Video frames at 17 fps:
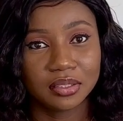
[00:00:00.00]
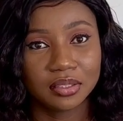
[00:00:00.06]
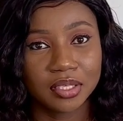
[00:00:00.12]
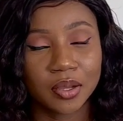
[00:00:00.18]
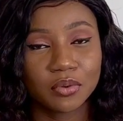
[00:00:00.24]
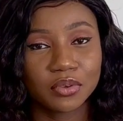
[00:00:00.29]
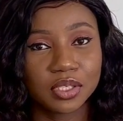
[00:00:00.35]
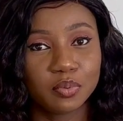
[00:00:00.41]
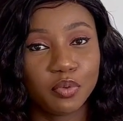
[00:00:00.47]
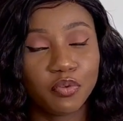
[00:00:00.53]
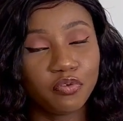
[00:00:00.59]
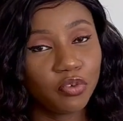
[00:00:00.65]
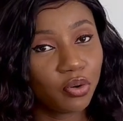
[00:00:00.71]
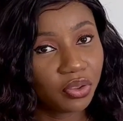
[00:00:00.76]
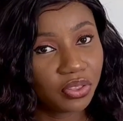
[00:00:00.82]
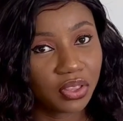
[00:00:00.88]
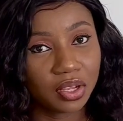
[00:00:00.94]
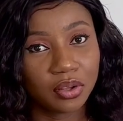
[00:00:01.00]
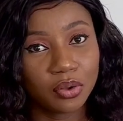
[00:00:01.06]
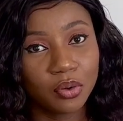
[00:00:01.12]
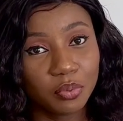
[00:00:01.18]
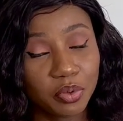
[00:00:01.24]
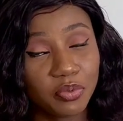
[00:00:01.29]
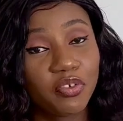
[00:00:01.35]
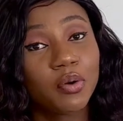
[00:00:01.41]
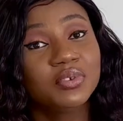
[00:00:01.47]
That was before
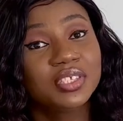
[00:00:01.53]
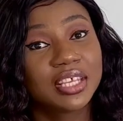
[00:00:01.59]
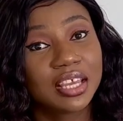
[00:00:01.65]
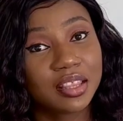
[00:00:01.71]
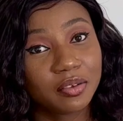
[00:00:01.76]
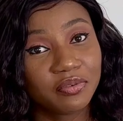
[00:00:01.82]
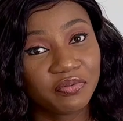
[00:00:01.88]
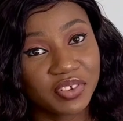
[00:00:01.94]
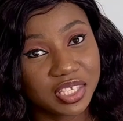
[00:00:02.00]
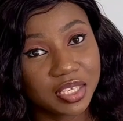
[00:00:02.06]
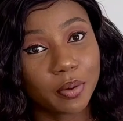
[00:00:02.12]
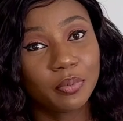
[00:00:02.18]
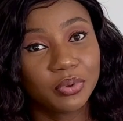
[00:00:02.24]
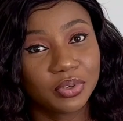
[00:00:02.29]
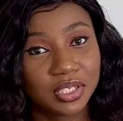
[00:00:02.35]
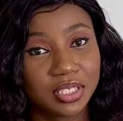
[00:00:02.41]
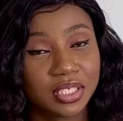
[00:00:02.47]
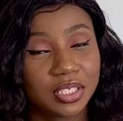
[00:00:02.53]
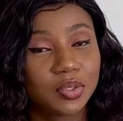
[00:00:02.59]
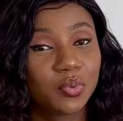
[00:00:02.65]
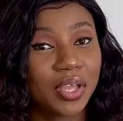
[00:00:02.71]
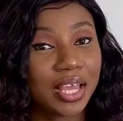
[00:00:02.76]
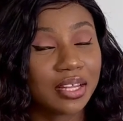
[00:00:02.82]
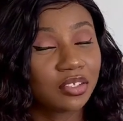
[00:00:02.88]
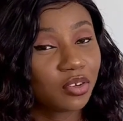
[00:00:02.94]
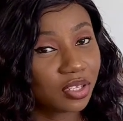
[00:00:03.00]
before we started the visa process. We
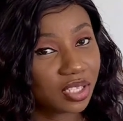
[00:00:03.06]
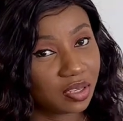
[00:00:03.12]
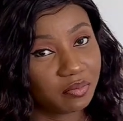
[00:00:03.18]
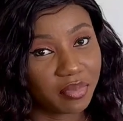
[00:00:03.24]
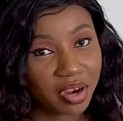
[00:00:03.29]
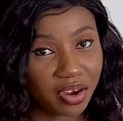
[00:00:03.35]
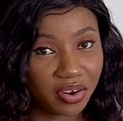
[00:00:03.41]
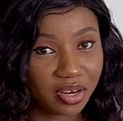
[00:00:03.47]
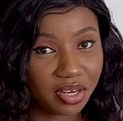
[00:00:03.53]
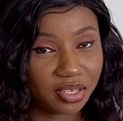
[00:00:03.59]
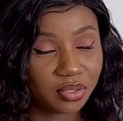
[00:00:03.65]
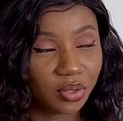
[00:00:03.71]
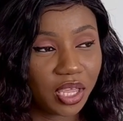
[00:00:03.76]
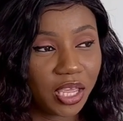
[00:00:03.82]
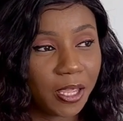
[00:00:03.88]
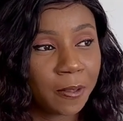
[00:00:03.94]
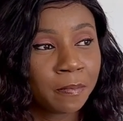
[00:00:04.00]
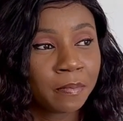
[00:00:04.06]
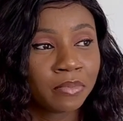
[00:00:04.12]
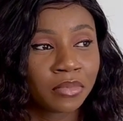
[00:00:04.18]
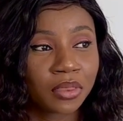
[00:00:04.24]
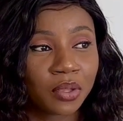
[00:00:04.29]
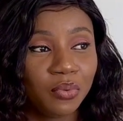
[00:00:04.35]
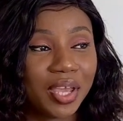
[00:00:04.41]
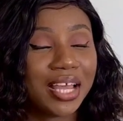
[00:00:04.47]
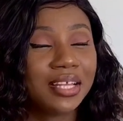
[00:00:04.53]
had gotten married. Okay,
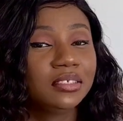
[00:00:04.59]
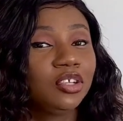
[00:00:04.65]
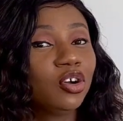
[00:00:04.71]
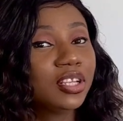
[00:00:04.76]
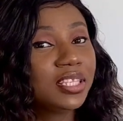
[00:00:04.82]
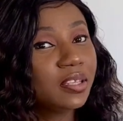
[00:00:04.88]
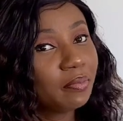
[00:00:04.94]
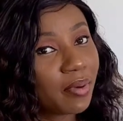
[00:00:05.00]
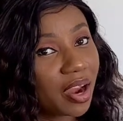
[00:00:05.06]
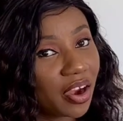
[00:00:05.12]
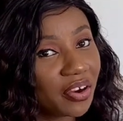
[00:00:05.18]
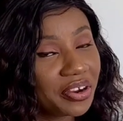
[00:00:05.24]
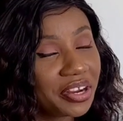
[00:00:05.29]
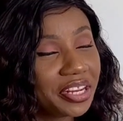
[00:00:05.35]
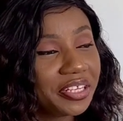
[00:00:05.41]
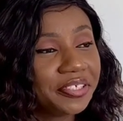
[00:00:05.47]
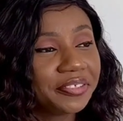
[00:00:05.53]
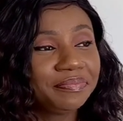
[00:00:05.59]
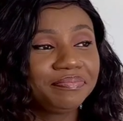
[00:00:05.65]
we had gotten married.